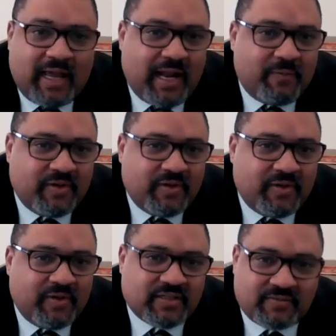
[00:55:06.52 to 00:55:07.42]
I would
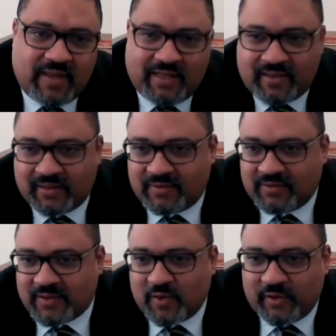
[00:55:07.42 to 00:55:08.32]
just add, and I think
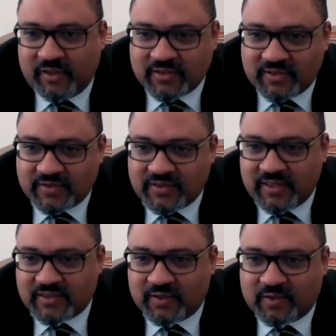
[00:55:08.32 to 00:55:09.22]
this audience
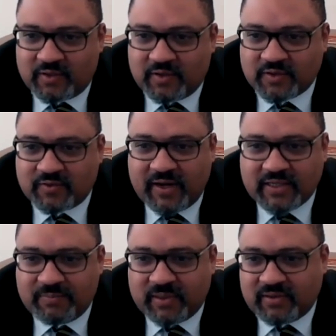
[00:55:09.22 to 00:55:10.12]
understands the constraints,
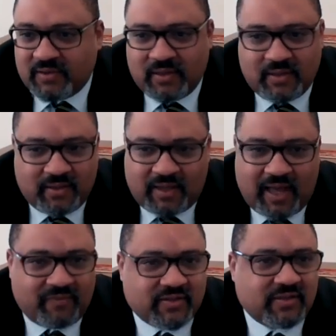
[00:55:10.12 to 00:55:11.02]
but
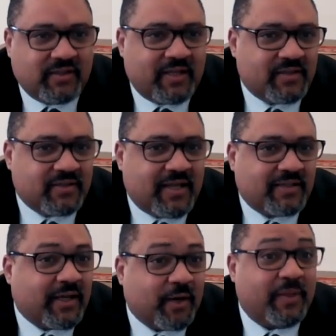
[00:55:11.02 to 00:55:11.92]
obviously that does not
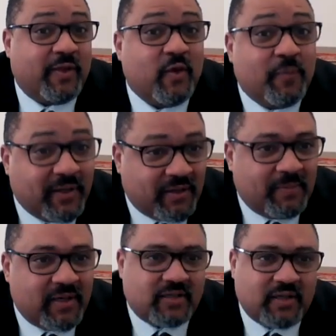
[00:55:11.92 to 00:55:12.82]
take away the human
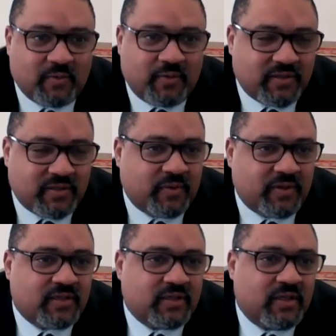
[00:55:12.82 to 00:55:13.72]
dimension here,
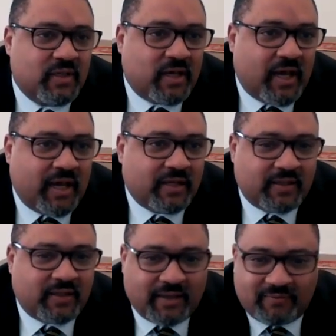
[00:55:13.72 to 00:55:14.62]
which
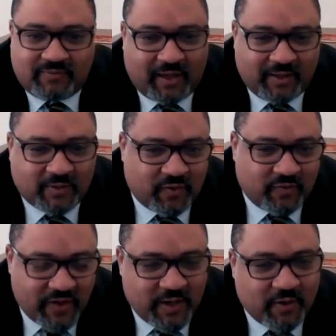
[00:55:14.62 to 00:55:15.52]
I can sort of
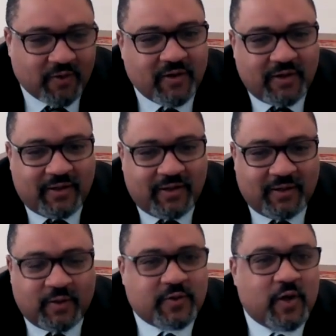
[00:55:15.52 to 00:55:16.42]
hear
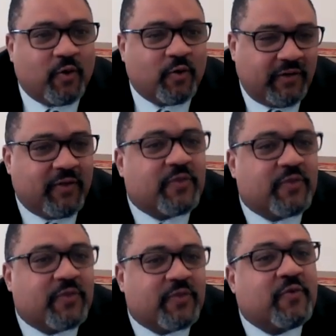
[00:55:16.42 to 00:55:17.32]
the tone even
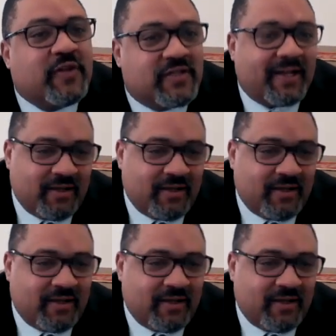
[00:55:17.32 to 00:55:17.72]
through that.